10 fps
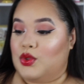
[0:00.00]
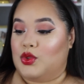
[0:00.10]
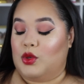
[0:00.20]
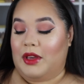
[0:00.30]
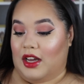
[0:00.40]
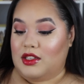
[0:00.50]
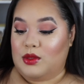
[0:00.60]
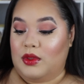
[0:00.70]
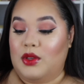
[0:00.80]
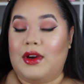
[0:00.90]
To be
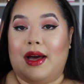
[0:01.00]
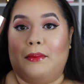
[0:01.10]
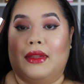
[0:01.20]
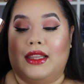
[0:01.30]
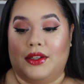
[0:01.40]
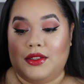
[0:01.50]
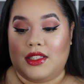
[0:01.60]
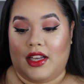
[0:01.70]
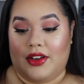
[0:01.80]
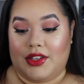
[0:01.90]
honest with you, I'm a little
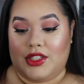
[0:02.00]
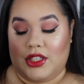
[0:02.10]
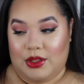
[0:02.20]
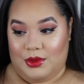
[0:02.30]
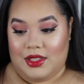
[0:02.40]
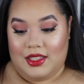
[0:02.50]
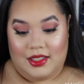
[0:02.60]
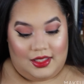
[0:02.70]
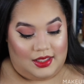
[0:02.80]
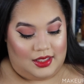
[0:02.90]
scared to use
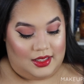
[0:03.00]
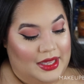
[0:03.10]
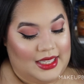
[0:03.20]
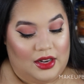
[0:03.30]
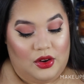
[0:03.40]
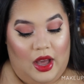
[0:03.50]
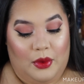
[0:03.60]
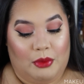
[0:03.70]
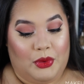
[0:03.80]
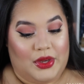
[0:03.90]
this because I don't know
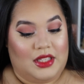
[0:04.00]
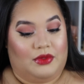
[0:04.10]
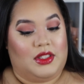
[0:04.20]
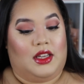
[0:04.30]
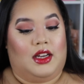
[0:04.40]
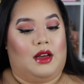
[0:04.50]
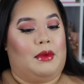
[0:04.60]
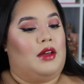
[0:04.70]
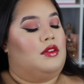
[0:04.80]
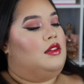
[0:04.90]
how abrasive it's gonna come
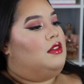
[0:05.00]
out.